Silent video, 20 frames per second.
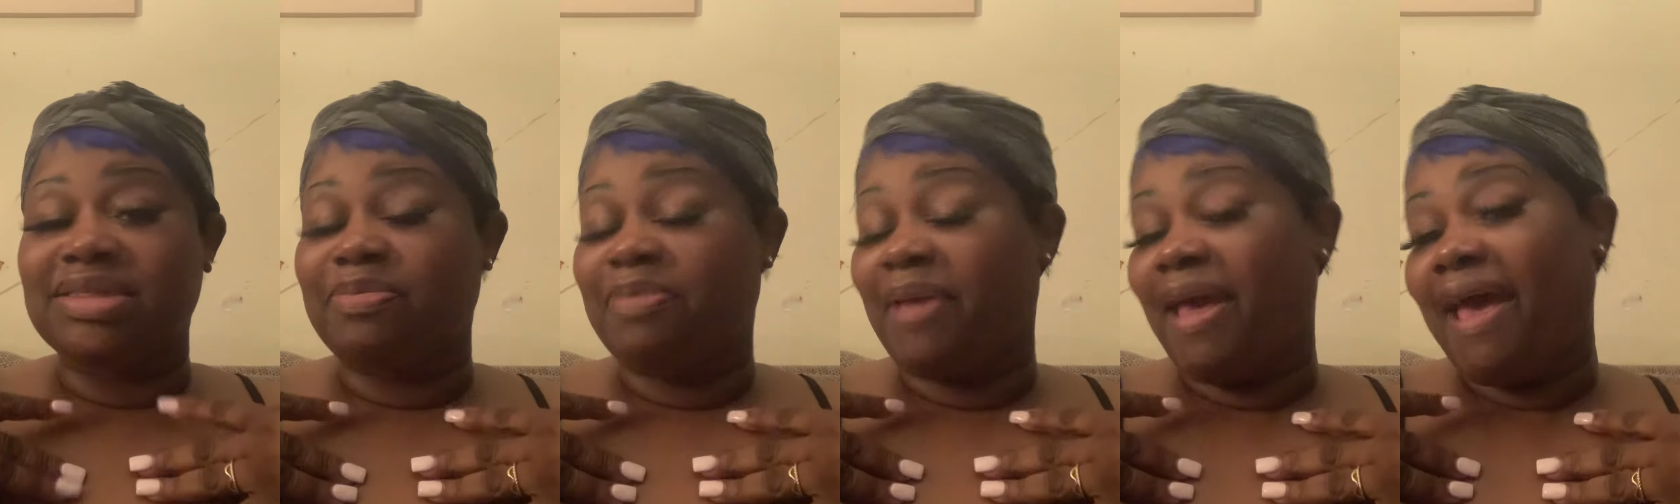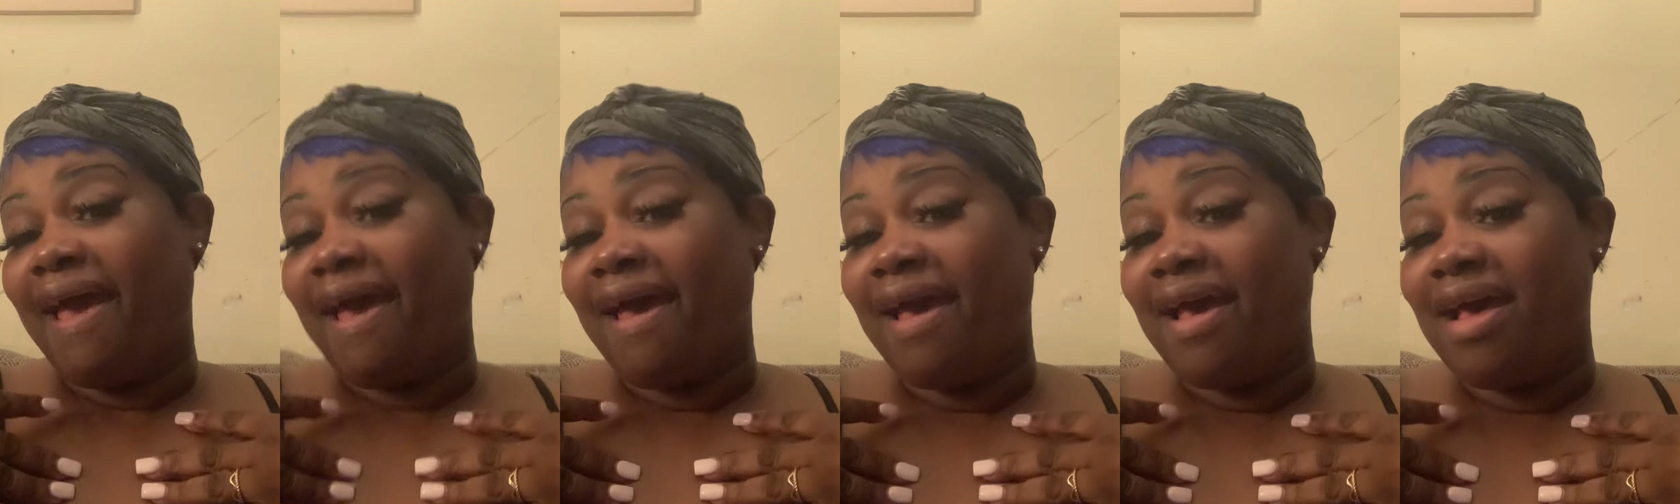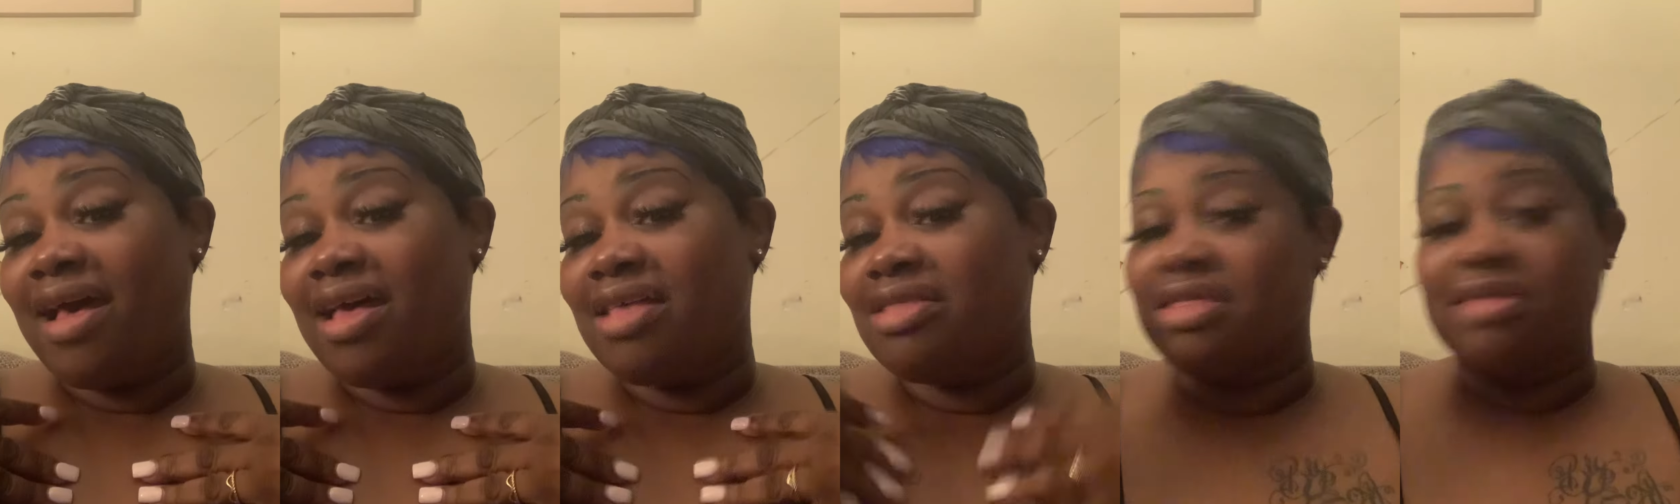
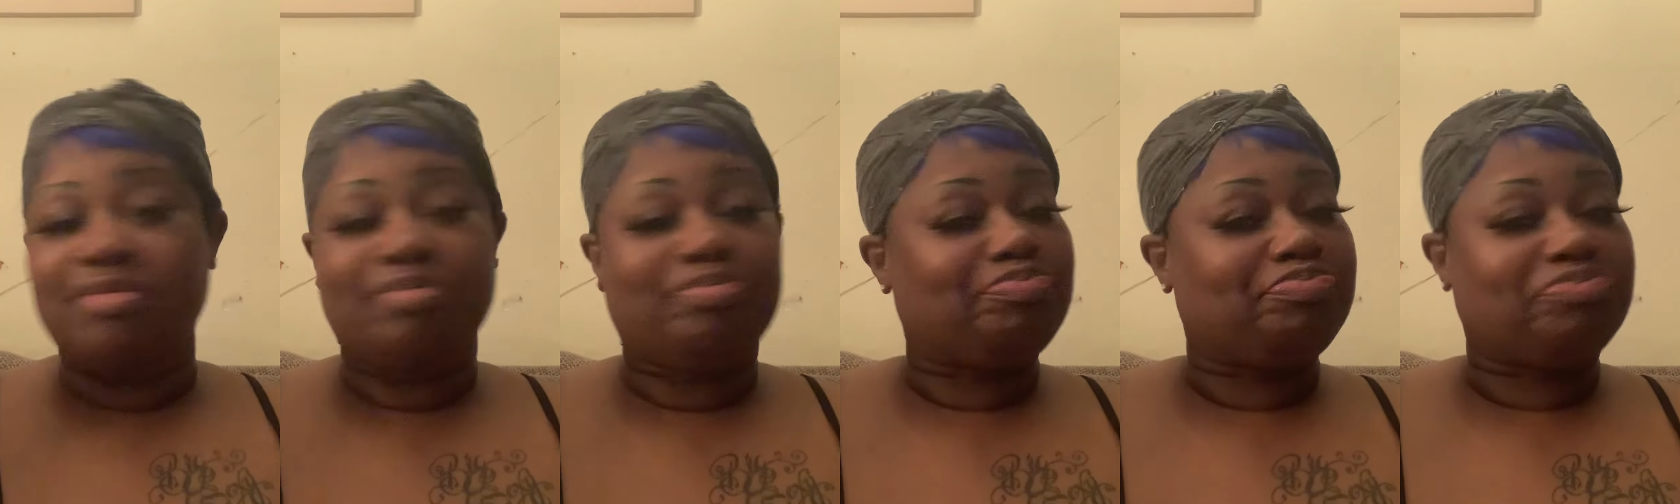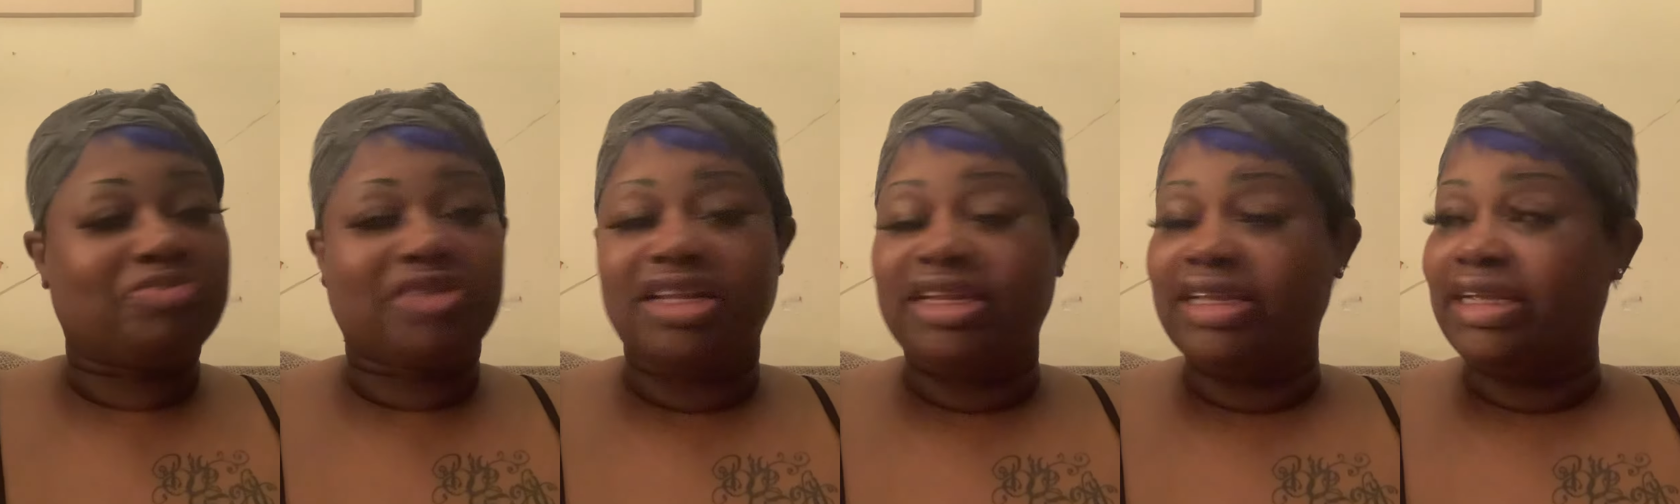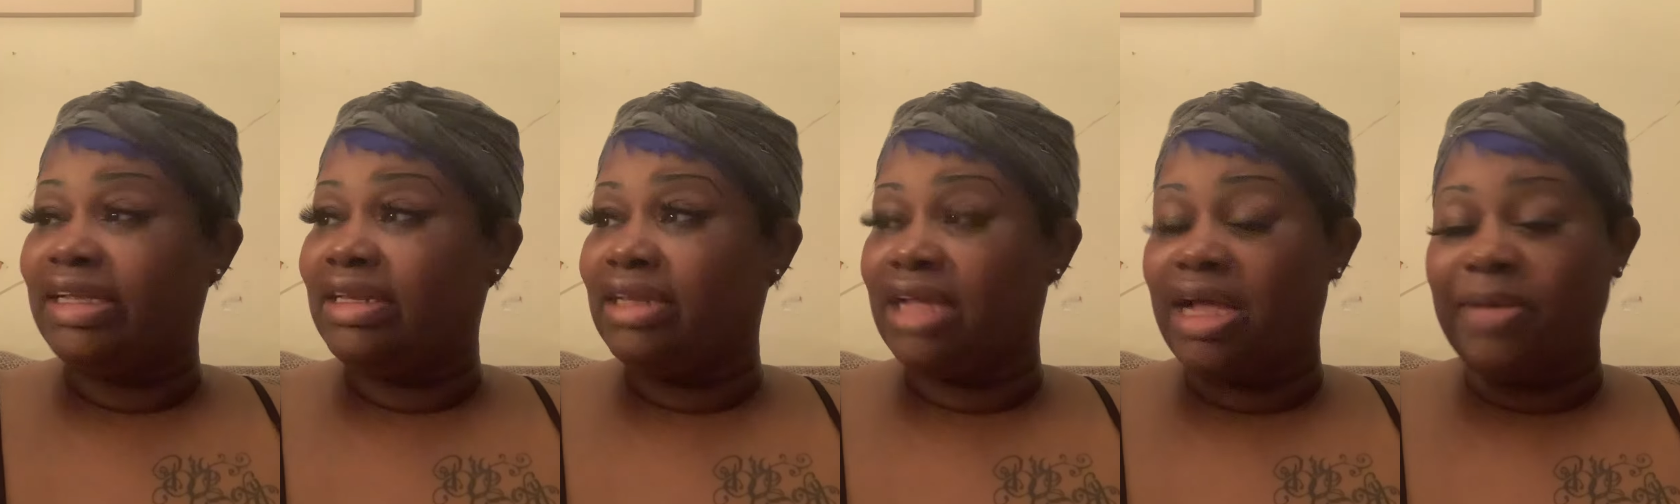bath,
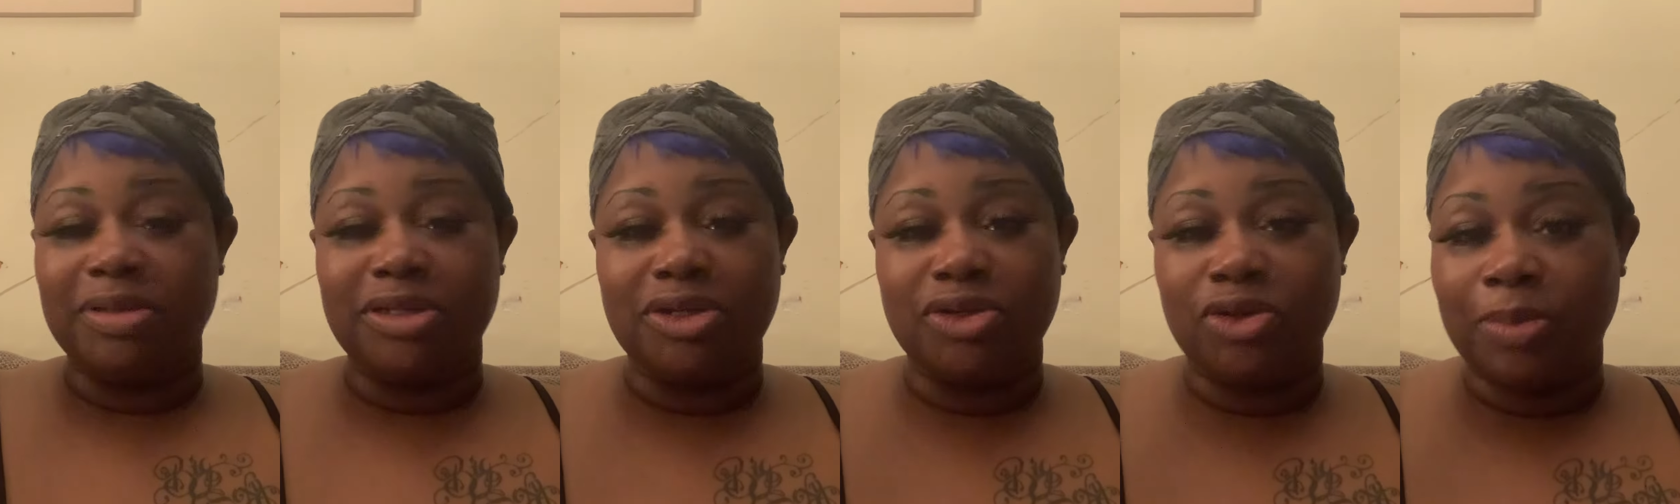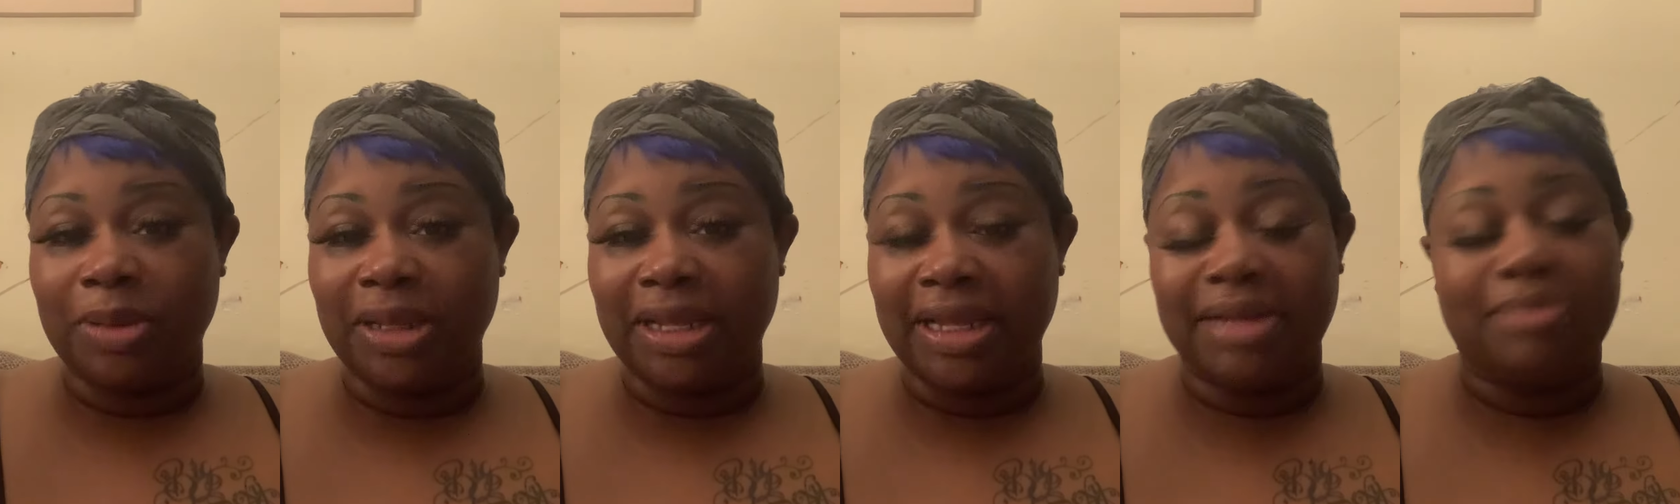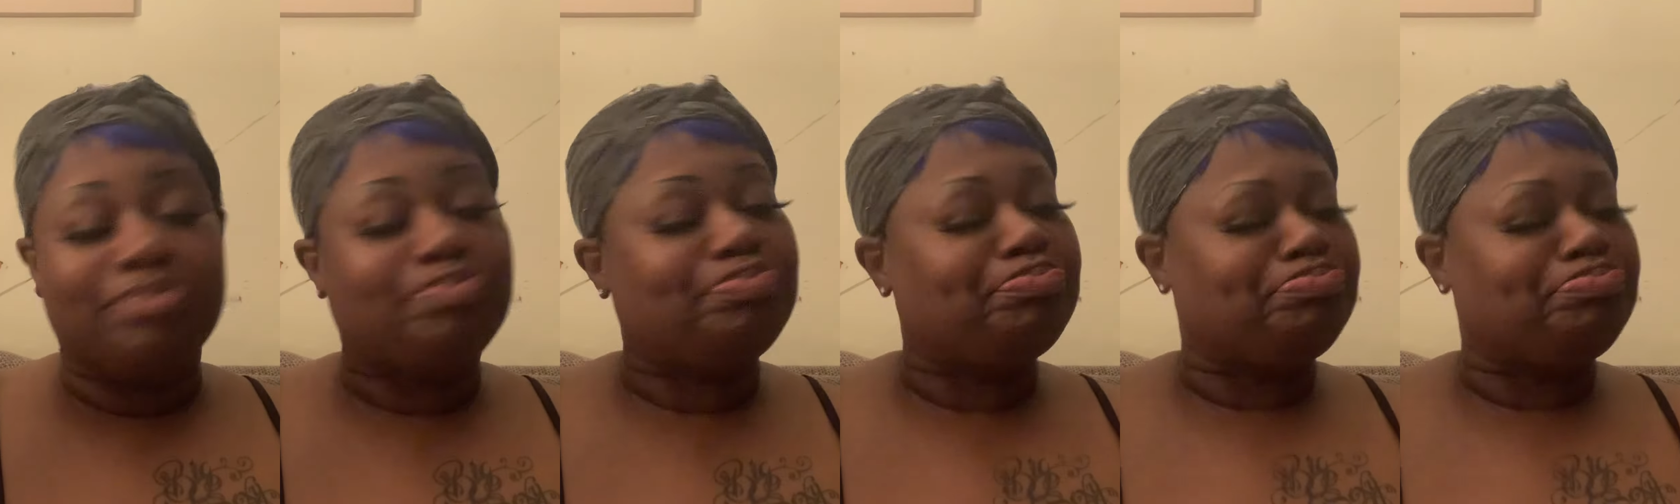cleaned up a little bit.